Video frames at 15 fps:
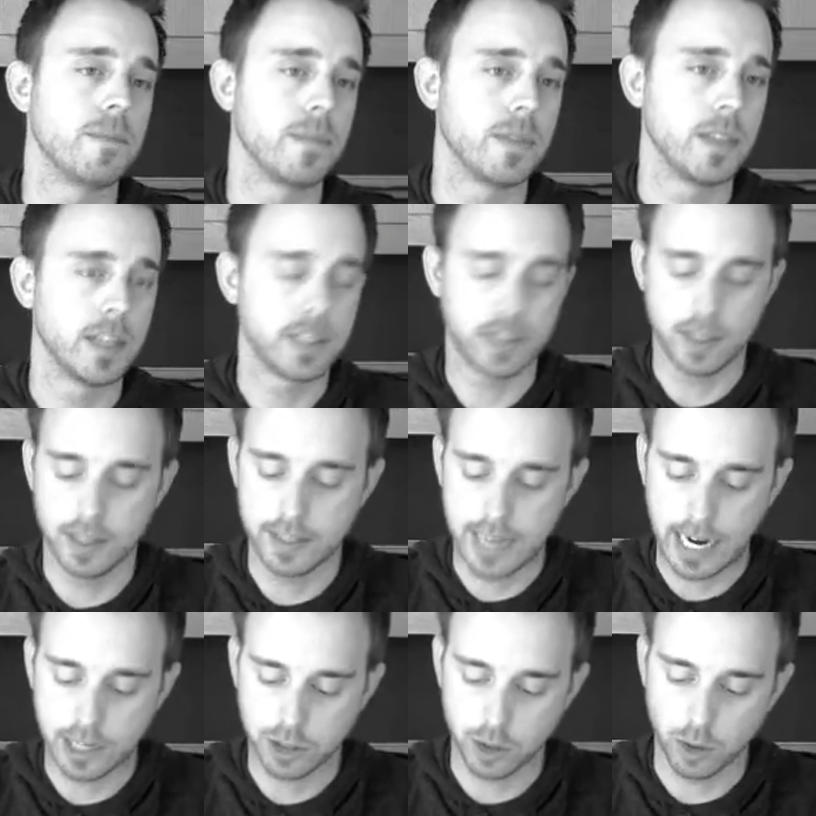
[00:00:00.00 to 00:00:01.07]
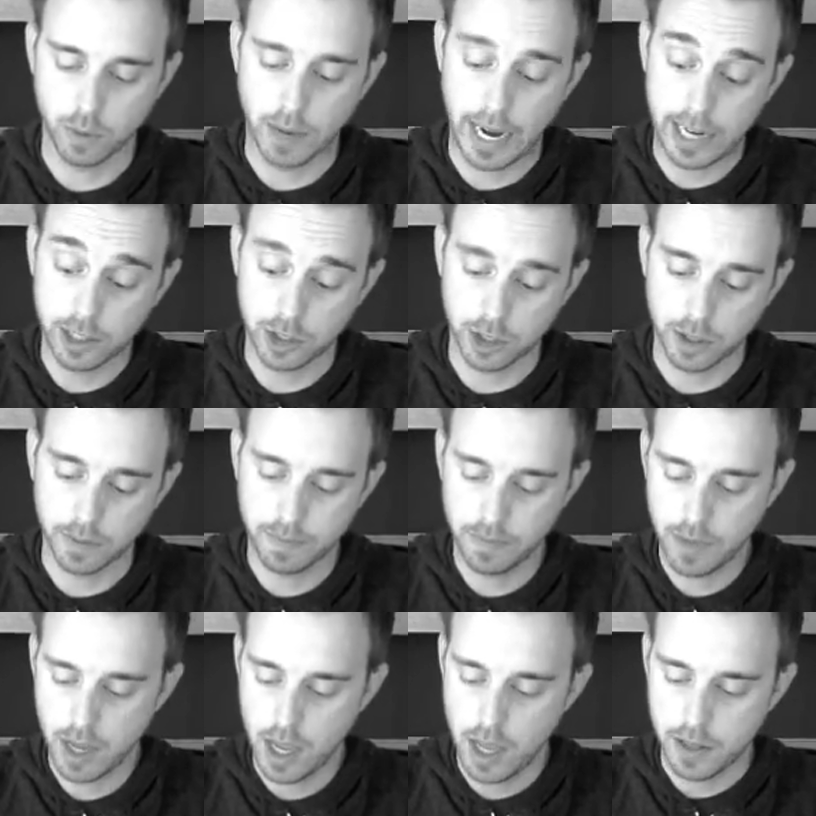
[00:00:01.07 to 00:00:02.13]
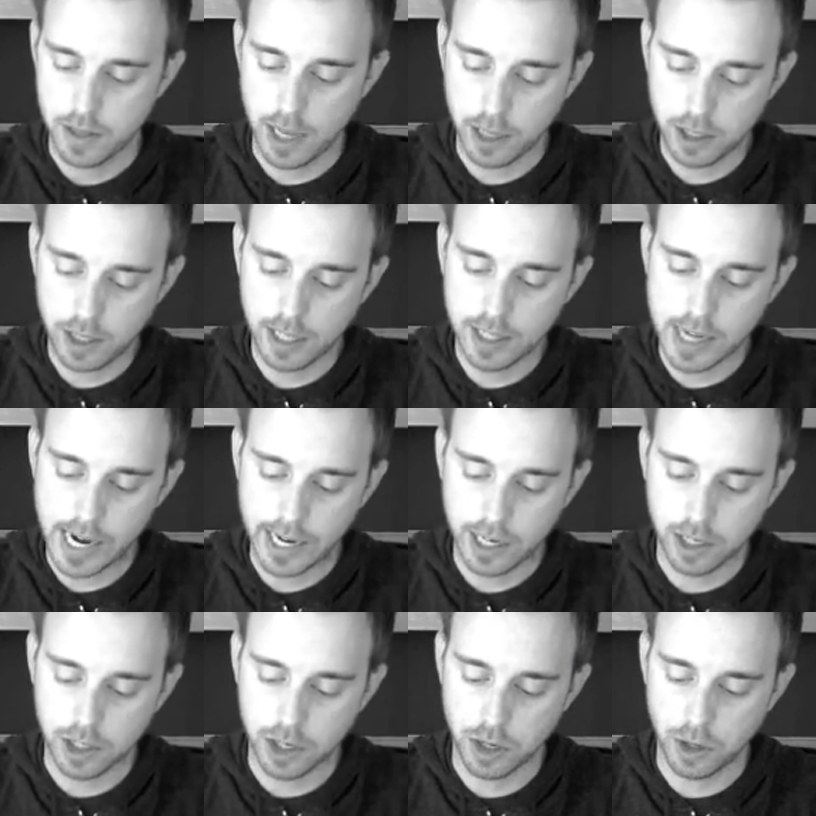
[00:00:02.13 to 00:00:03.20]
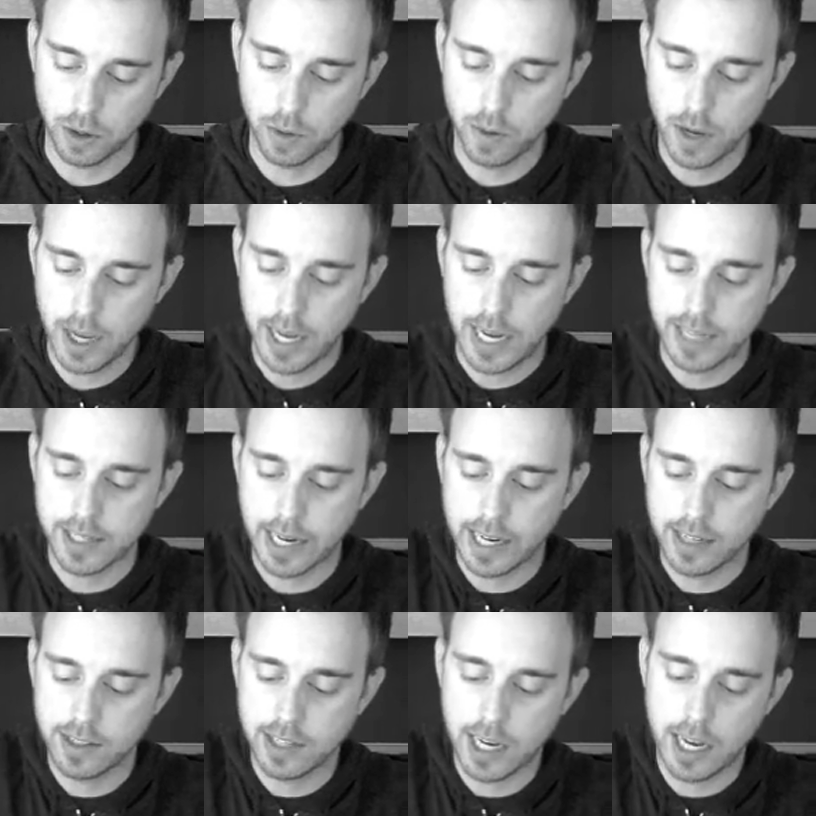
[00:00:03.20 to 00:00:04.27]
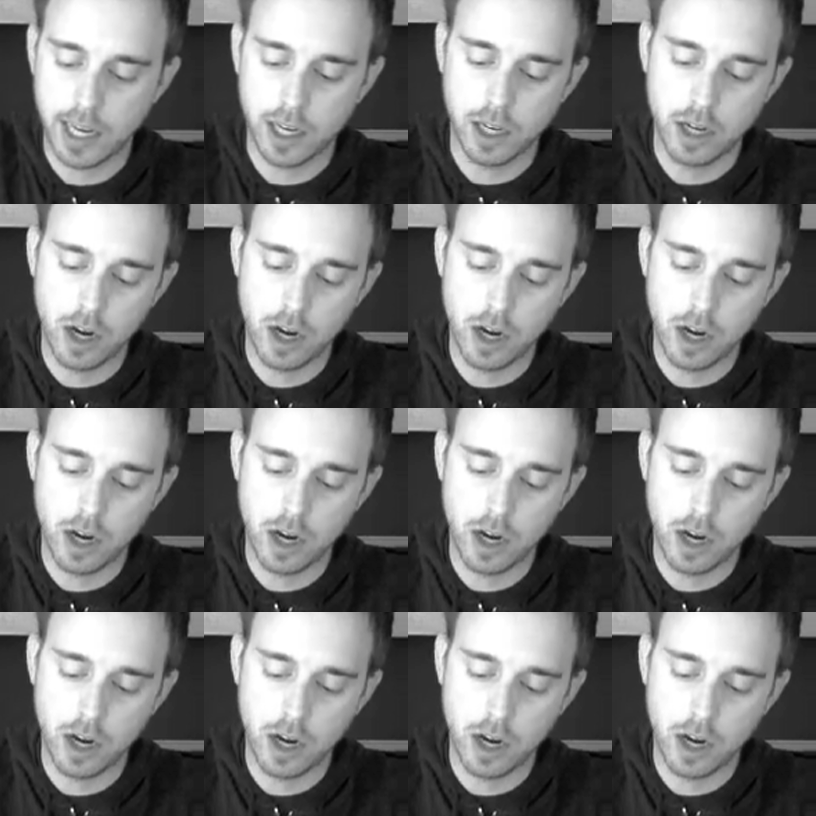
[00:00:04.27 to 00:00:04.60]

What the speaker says: this actual answer. The other thing that I can do is I can say,